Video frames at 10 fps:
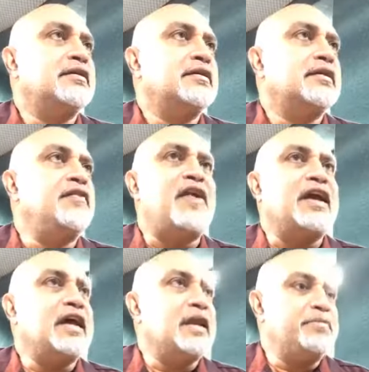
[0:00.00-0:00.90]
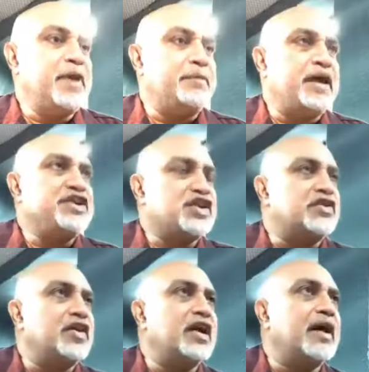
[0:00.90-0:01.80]
if I can't make my
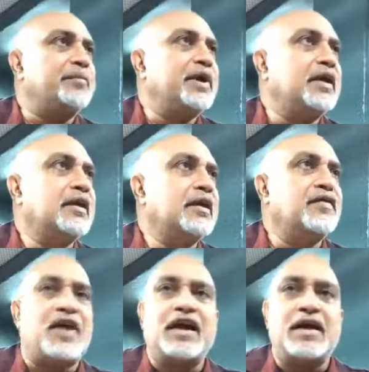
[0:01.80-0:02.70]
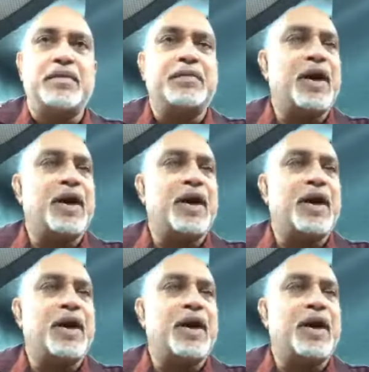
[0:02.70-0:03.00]
children happy, if I can't make my